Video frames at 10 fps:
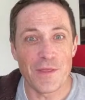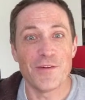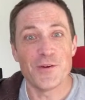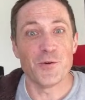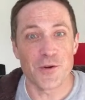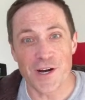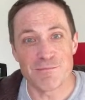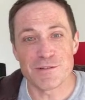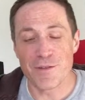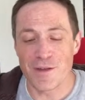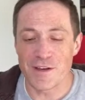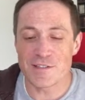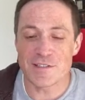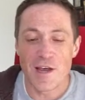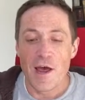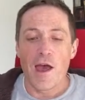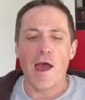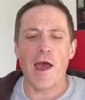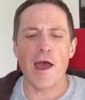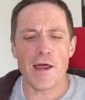the two types of things,
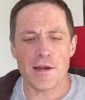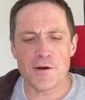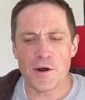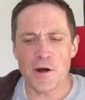and